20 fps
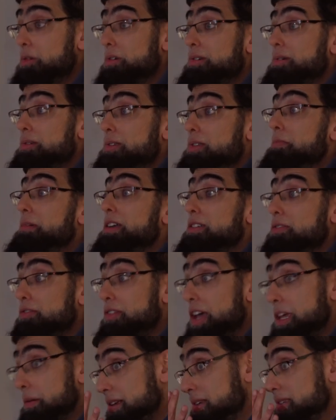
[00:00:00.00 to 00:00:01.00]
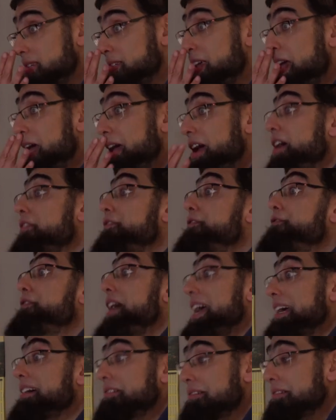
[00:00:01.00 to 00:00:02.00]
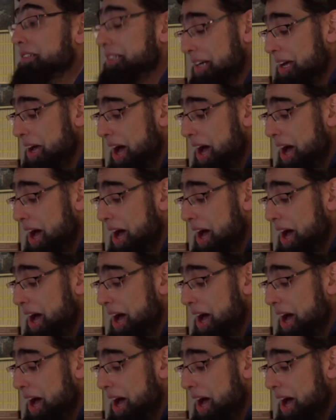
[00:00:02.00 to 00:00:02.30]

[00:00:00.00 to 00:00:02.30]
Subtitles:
which was the most famous failed